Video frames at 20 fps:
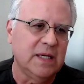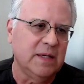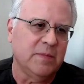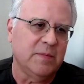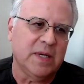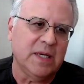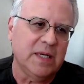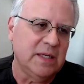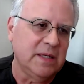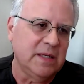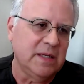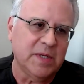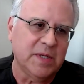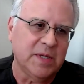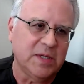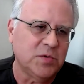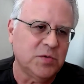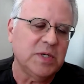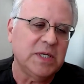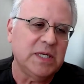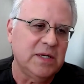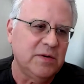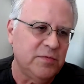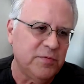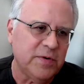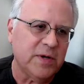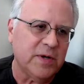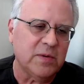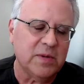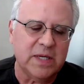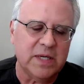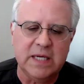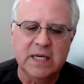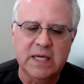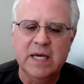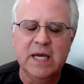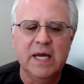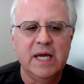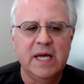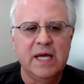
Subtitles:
am I treated fairly?